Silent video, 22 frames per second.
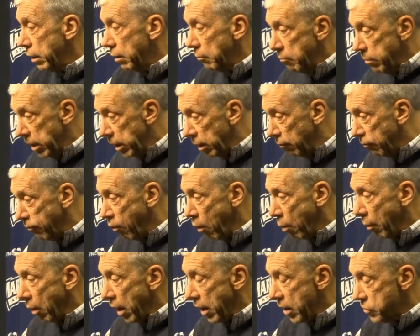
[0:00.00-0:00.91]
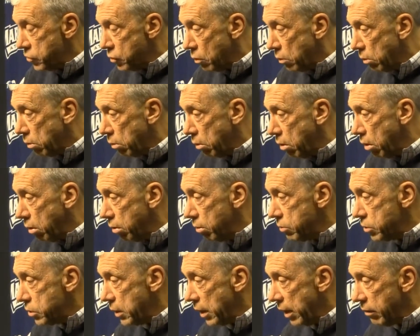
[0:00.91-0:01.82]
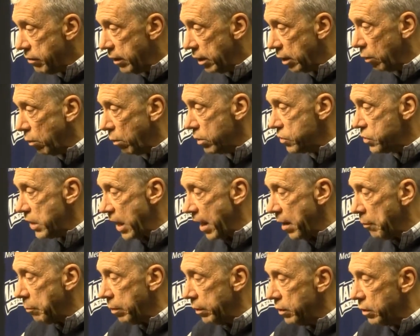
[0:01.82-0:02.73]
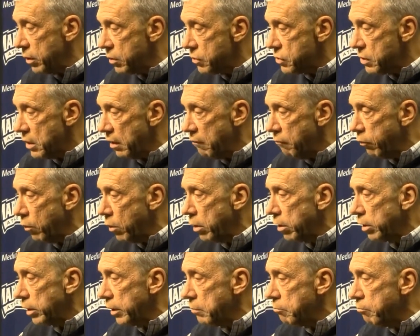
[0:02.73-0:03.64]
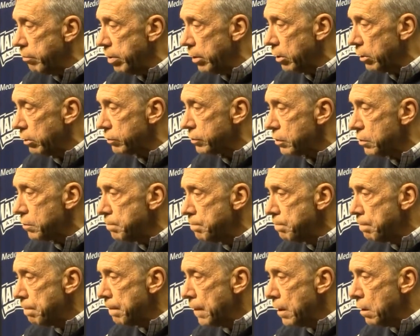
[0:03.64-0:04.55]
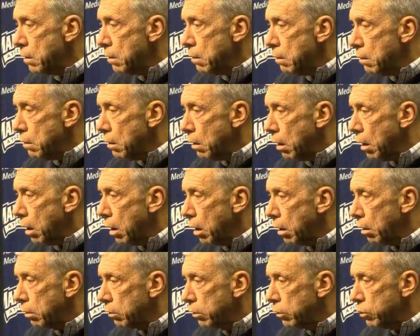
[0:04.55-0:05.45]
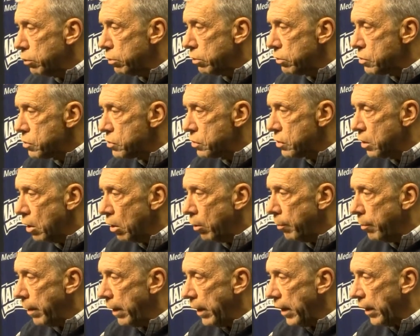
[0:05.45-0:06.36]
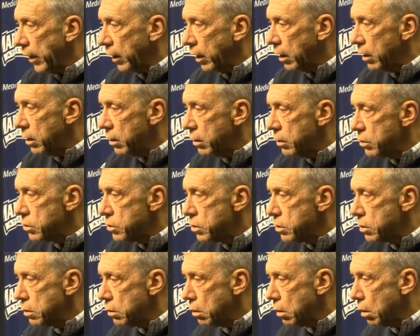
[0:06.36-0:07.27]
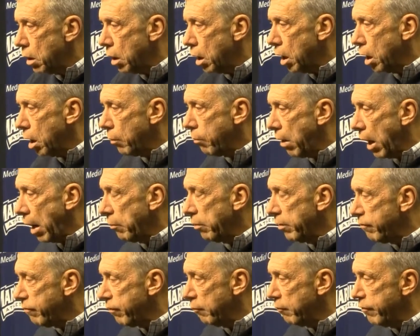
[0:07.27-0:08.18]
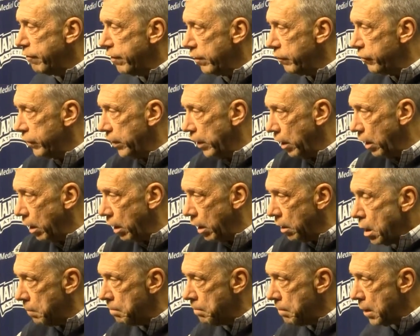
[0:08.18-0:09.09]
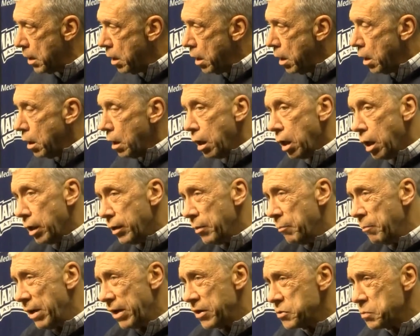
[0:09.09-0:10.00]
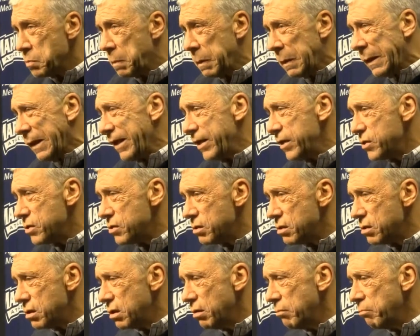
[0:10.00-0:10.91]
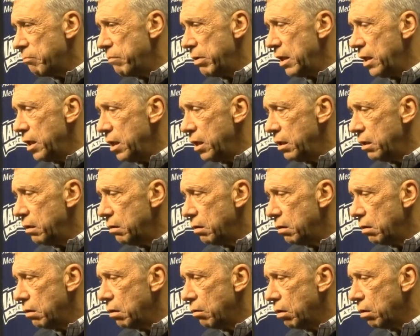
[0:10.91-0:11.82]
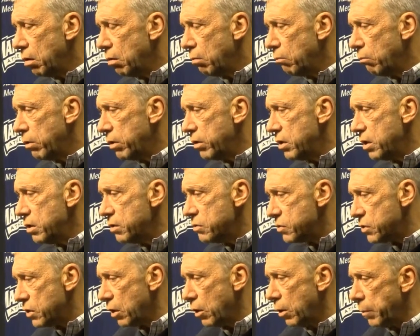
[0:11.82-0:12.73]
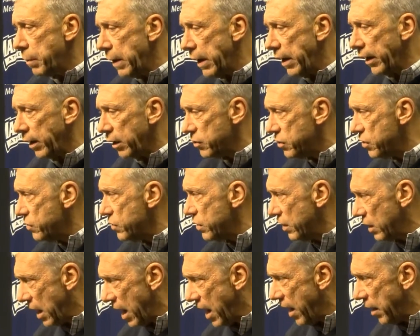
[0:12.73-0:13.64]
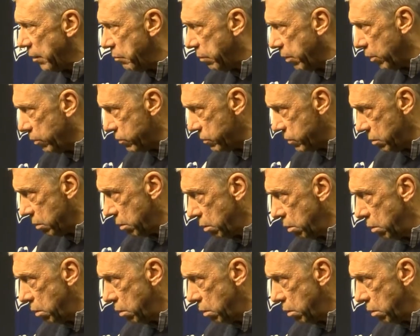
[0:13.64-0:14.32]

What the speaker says: being a former high school coach, I think what's happened is they've really built Luke's skill package probably from 15 and in. The best place to be with his skill package is in the high post.